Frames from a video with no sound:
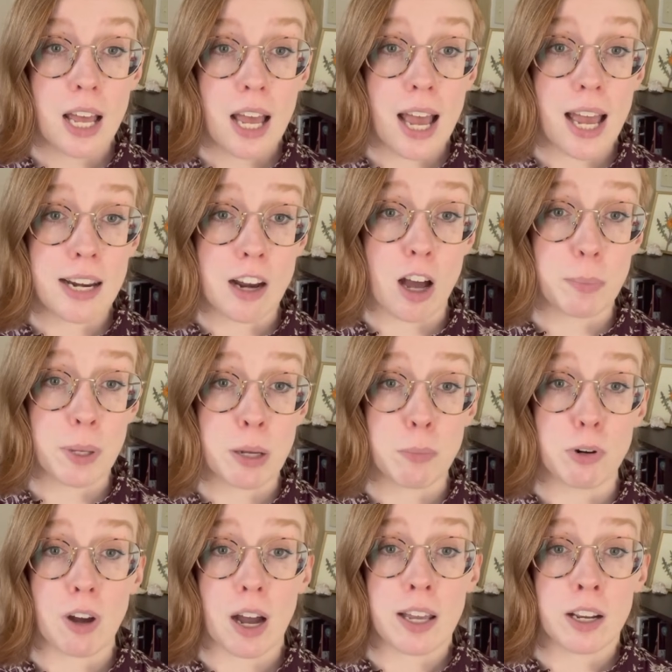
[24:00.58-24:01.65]
and not being
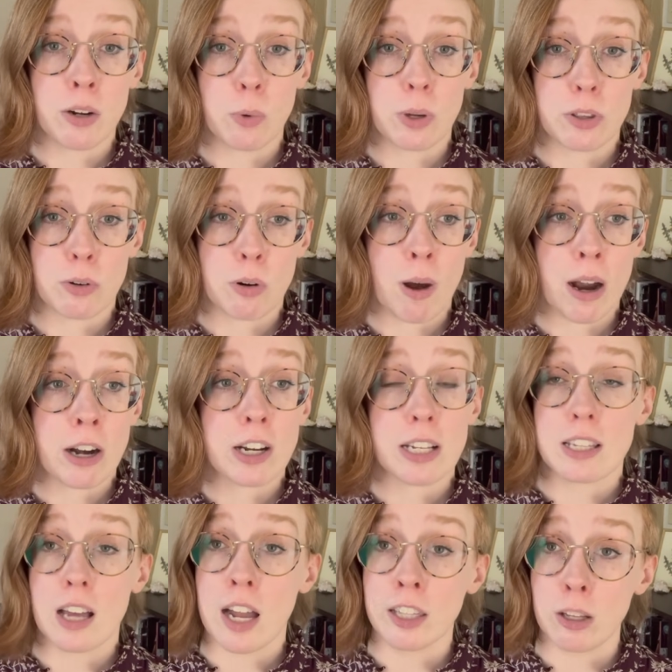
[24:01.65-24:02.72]
provided with required
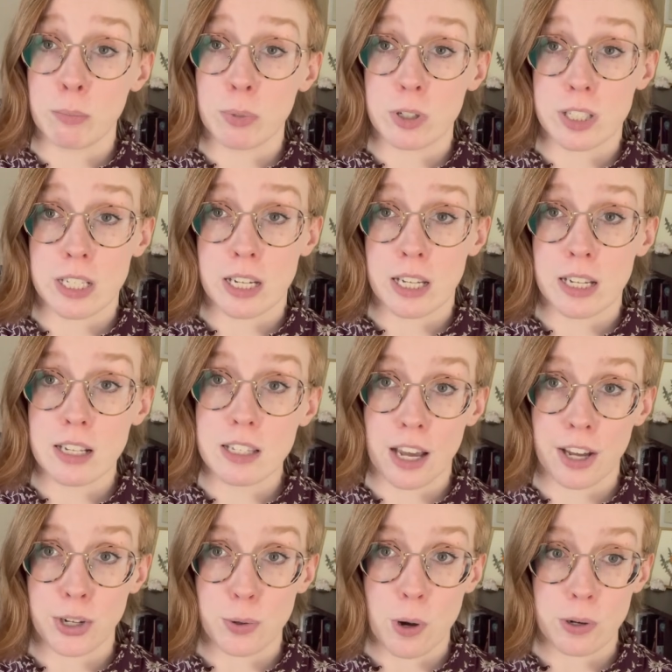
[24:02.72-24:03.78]
asylum proceedings,
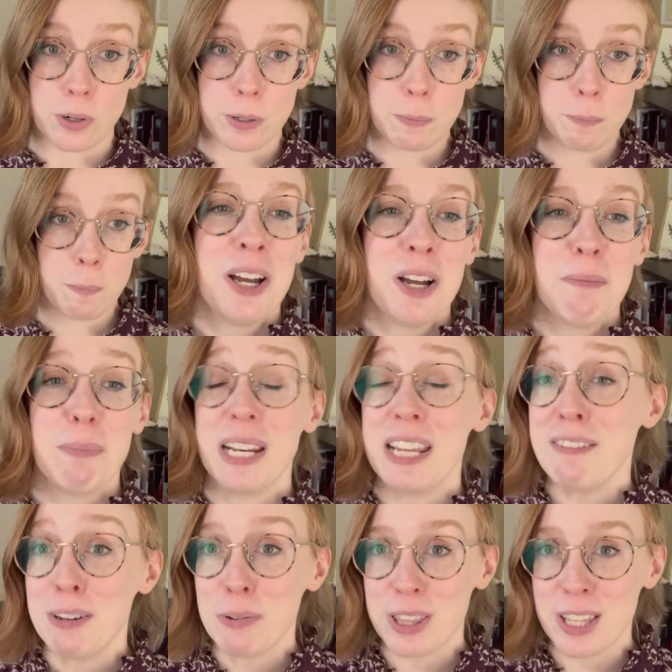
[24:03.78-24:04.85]
end quote. But
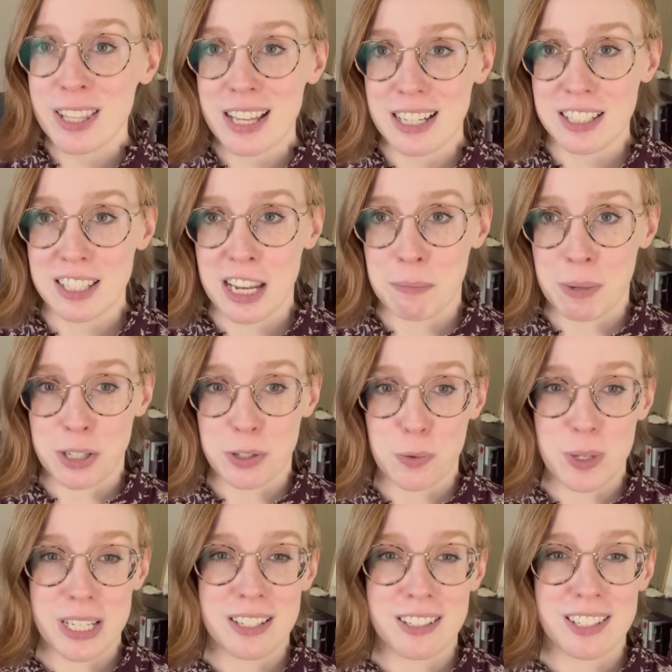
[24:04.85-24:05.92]
even within that statement, we
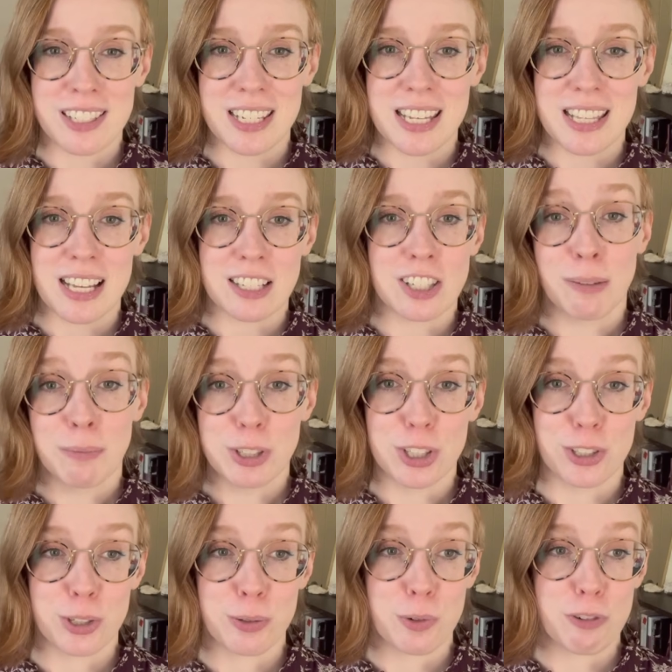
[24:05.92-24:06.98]
can see that some
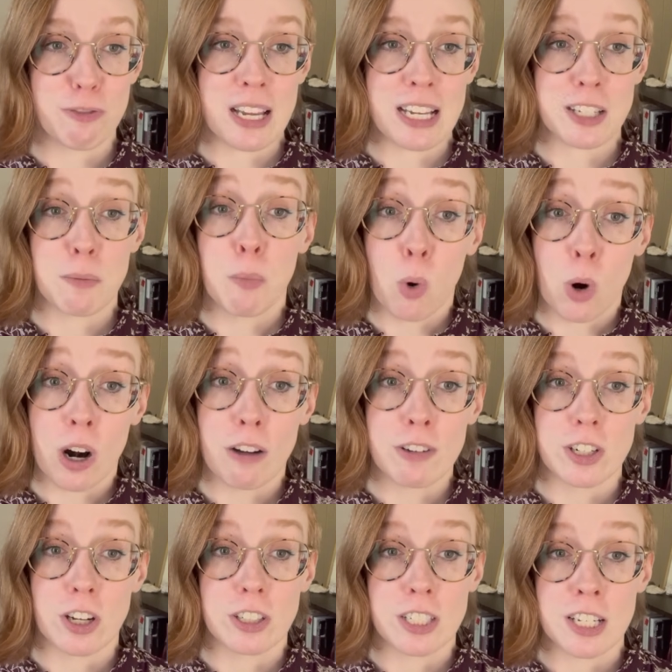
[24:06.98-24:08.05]
children will face more of
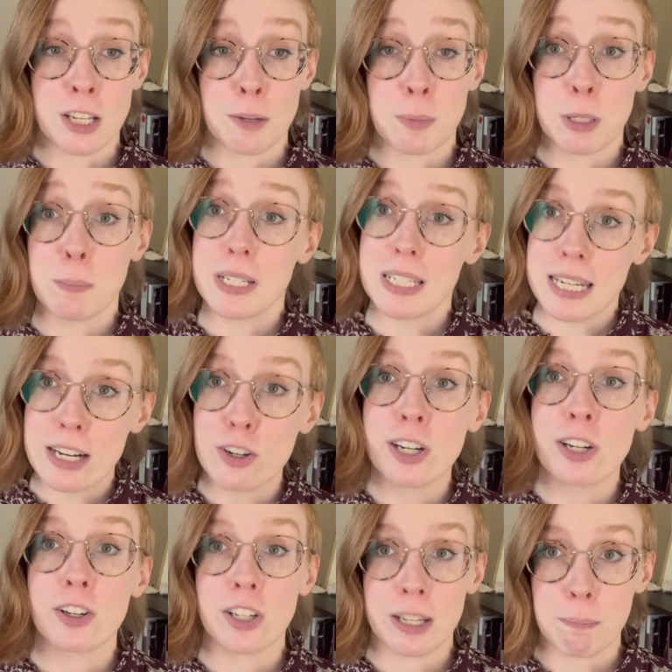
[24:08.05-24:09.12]
adultism's
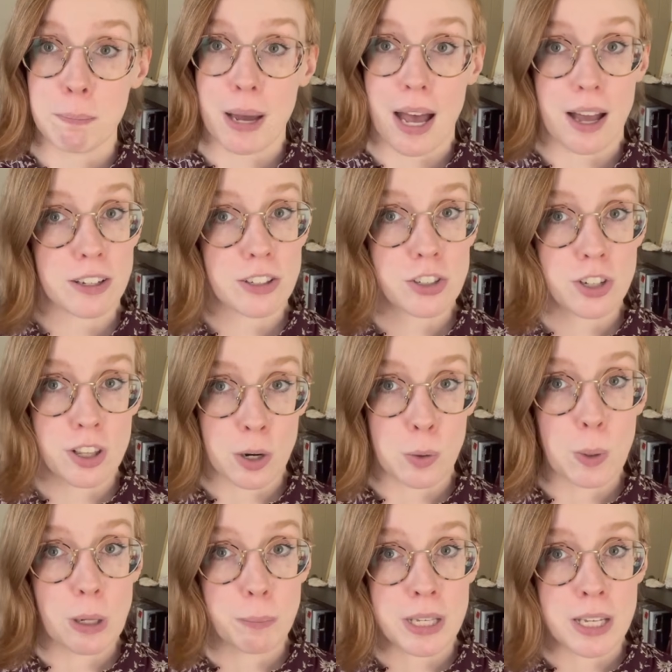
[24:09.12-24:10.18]
material impacts to their
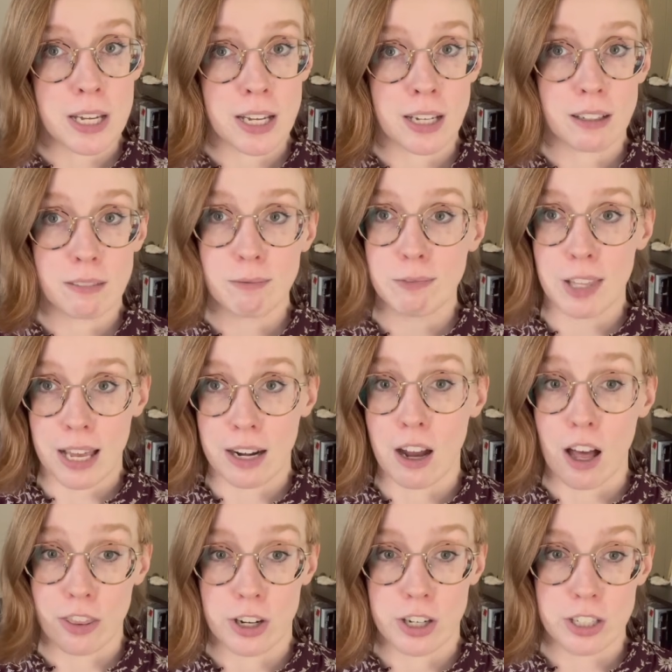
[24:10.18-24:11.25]
well-being than
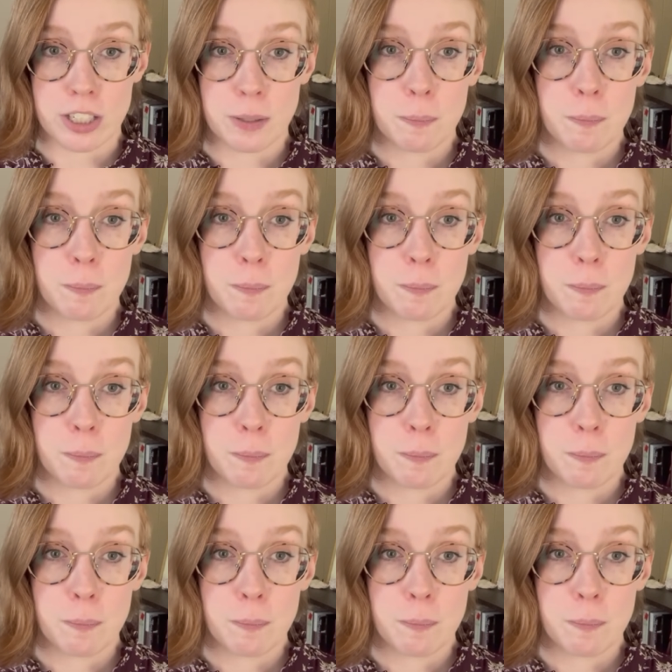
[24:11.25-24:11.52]
others.